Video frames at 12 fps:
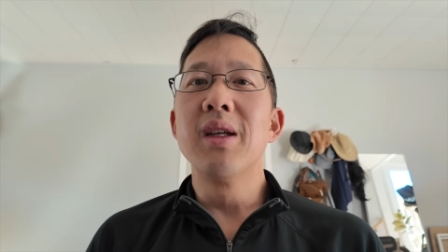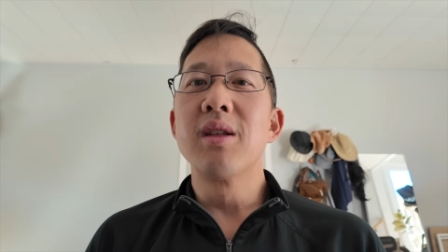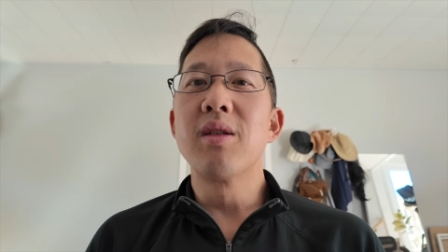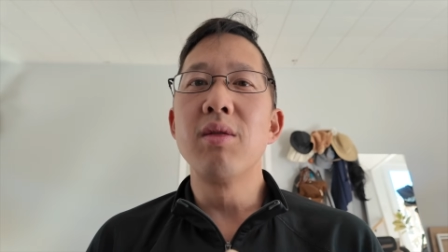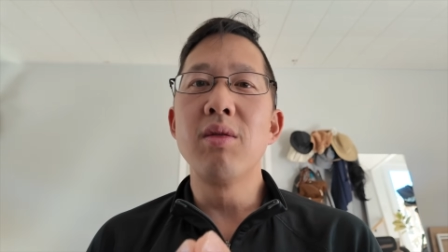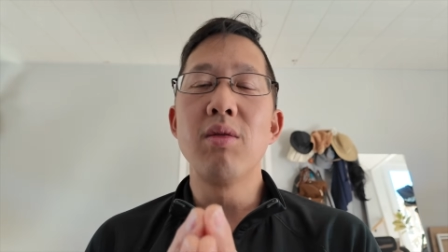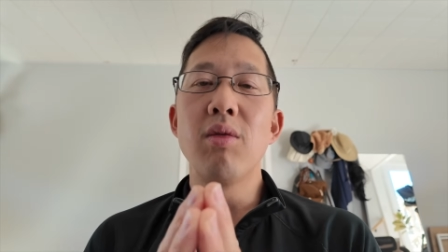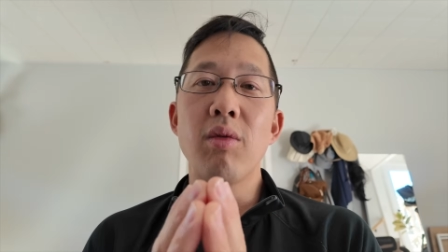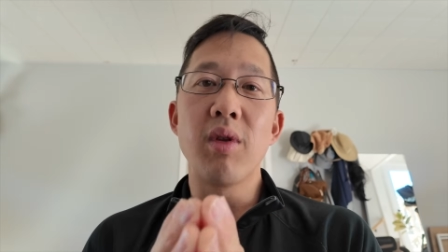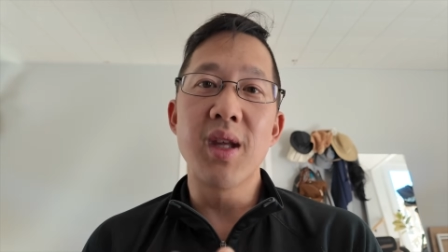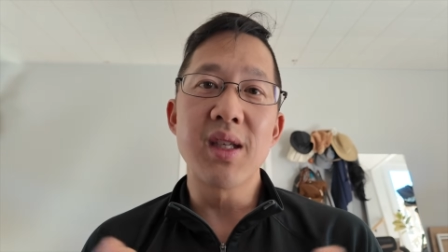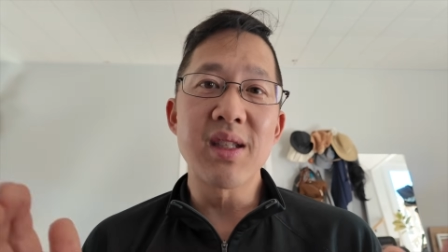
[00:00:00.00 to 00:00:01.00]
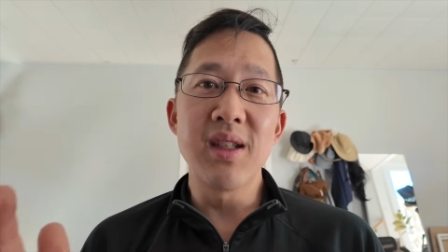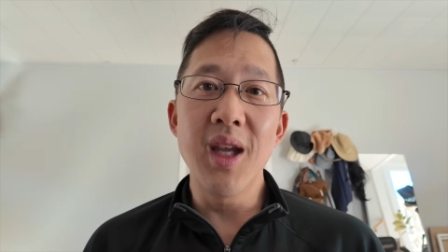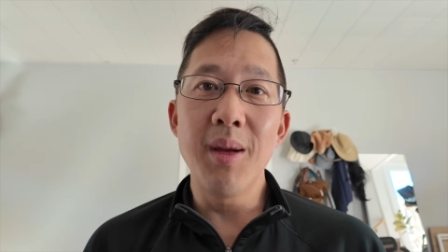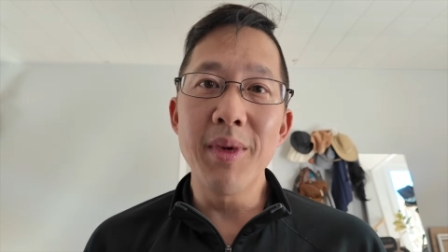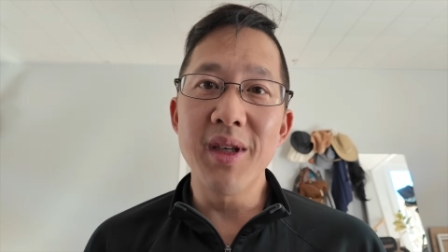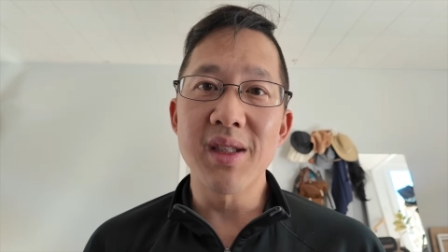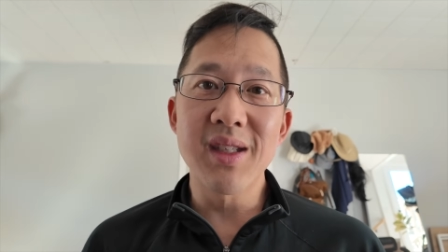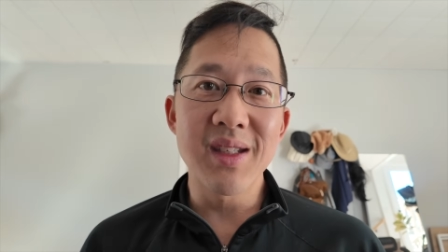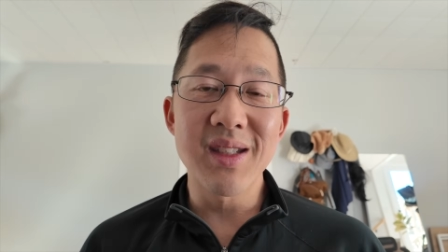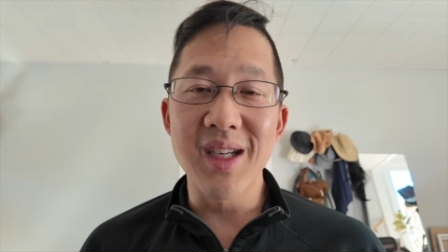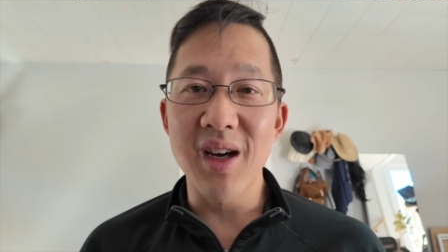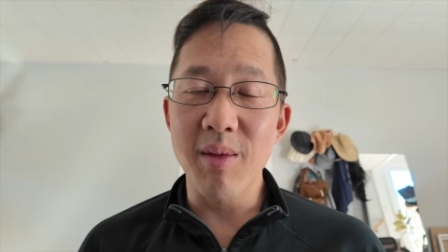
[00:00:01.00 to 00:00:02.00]
to this knee
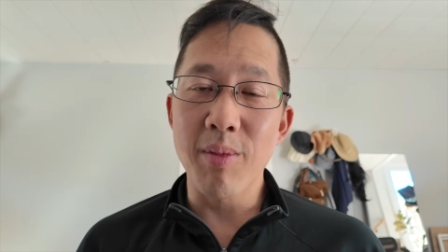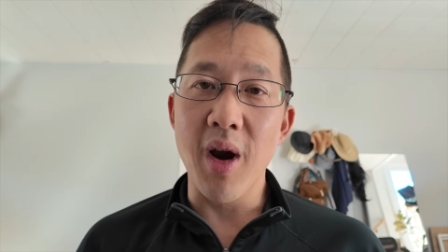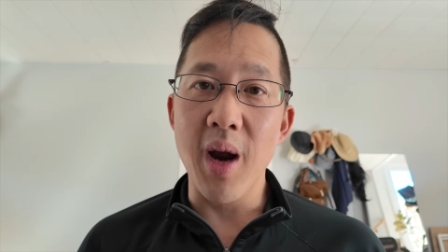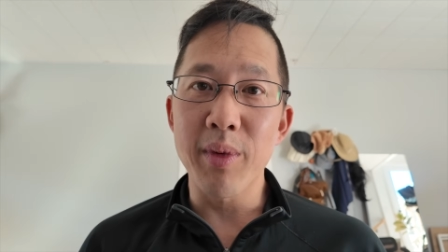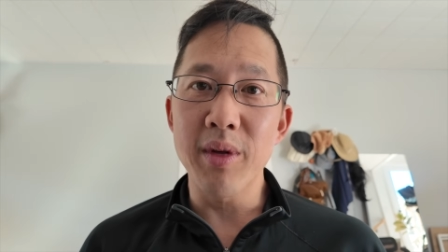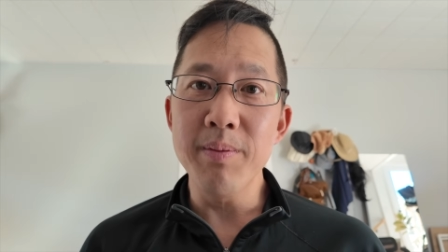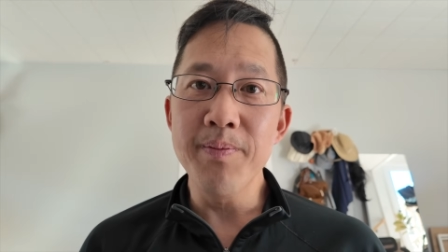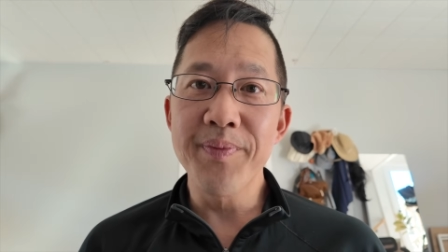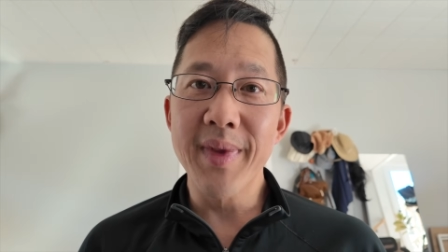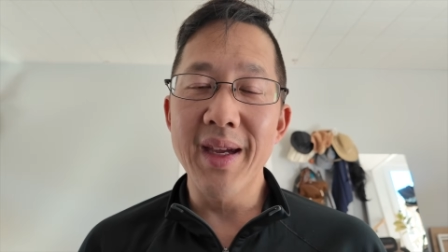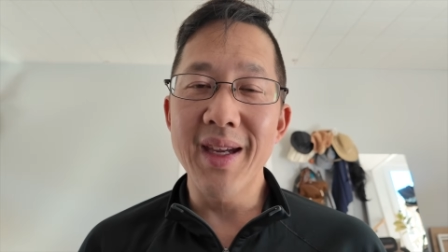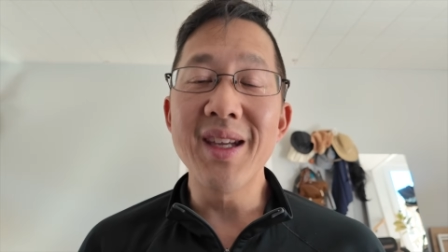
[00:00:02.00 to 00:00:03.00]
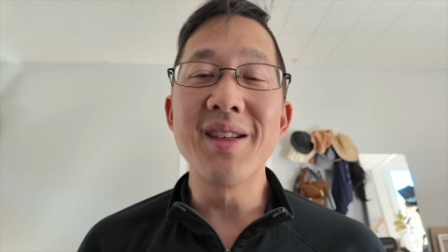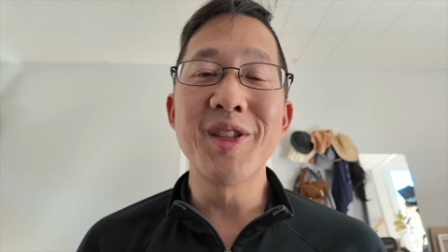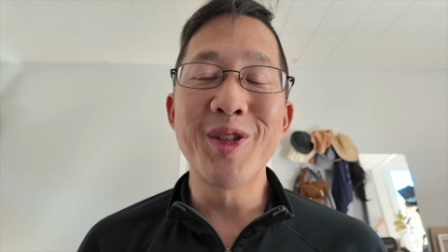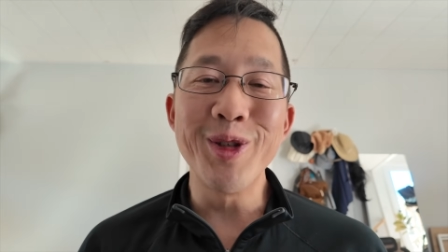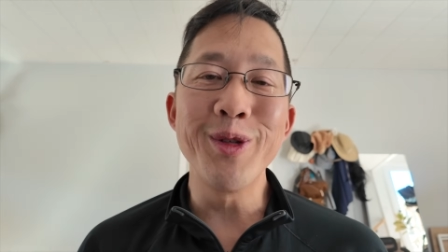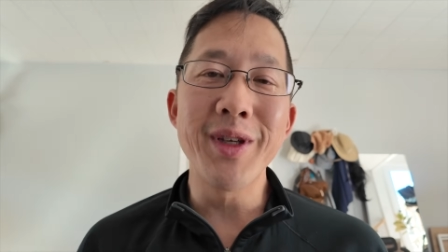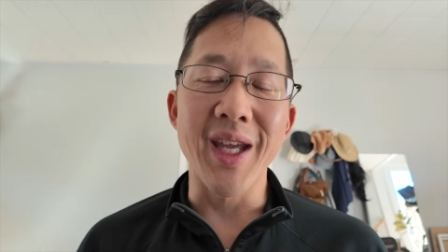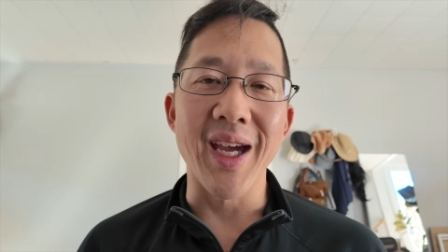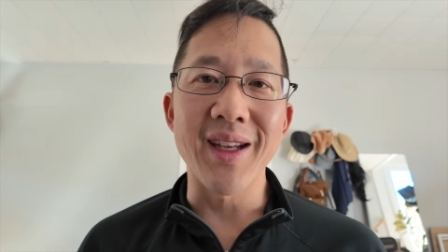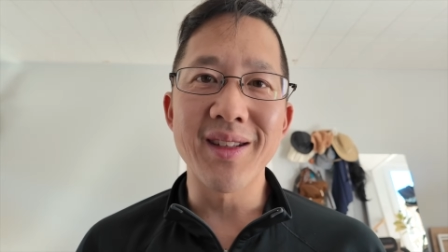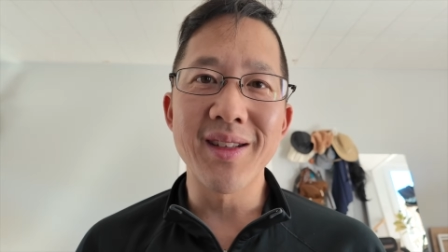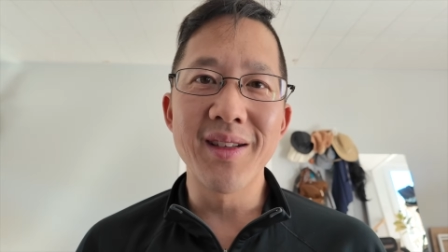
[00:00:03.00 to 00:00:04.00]
meniscus tear problem is to
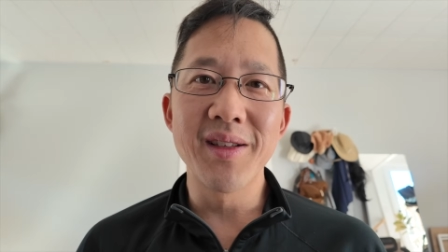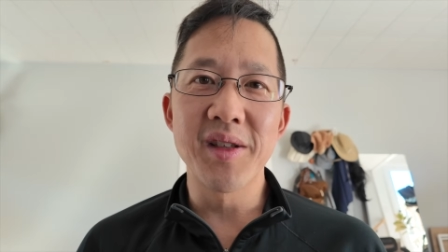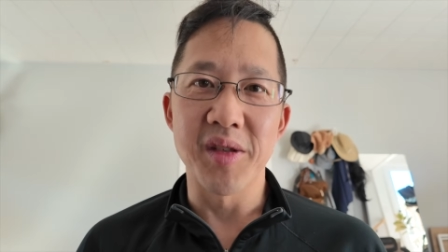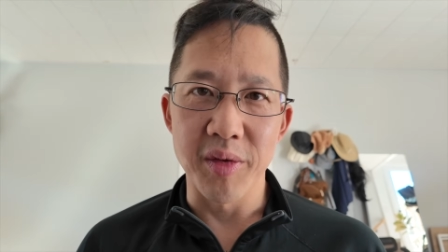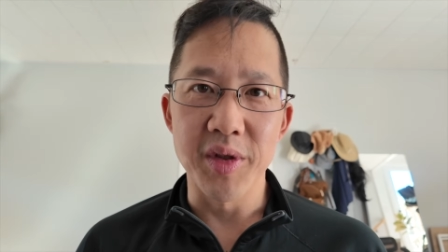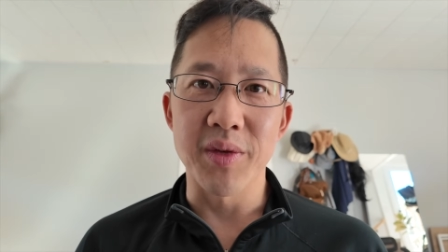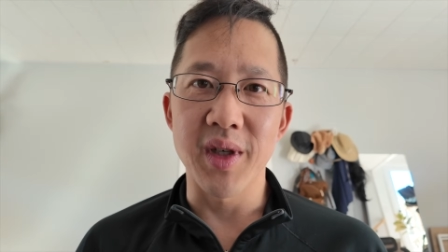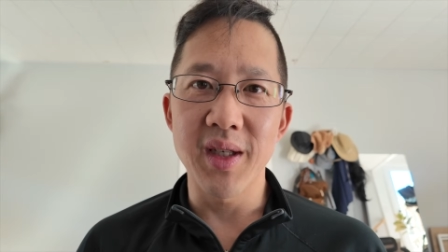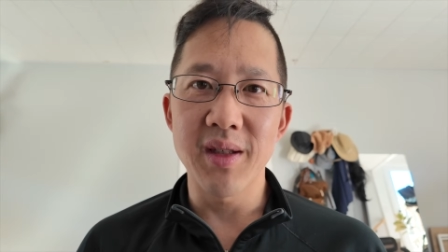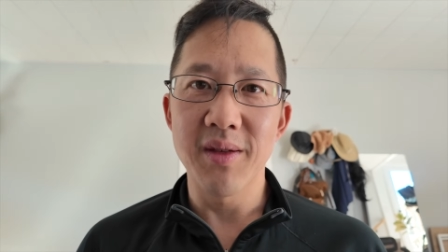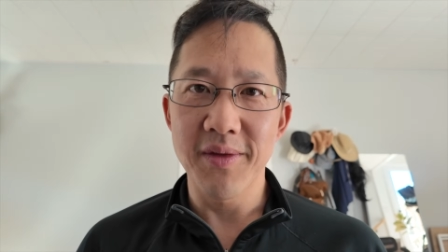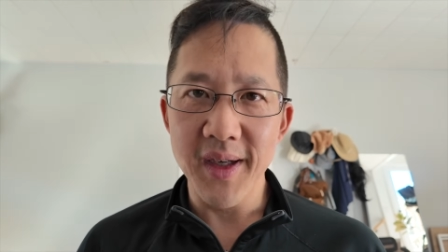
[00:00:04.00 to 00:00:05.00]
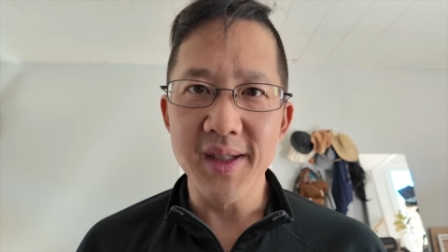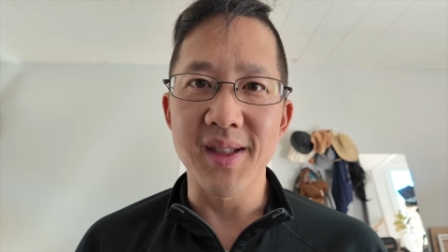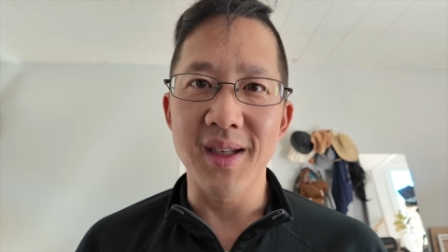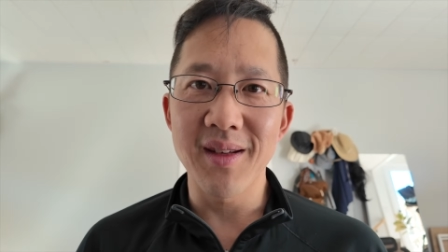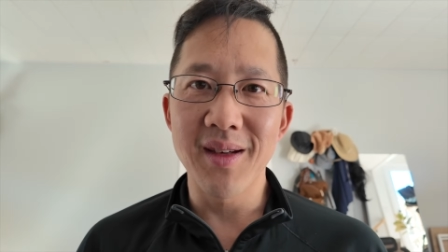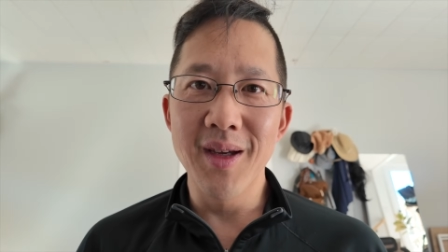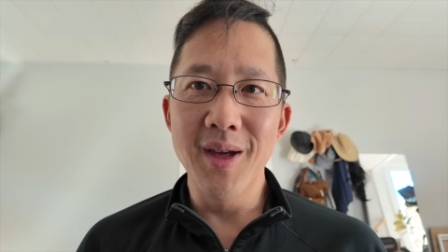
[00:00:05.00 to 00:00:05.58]
get surgery to fix it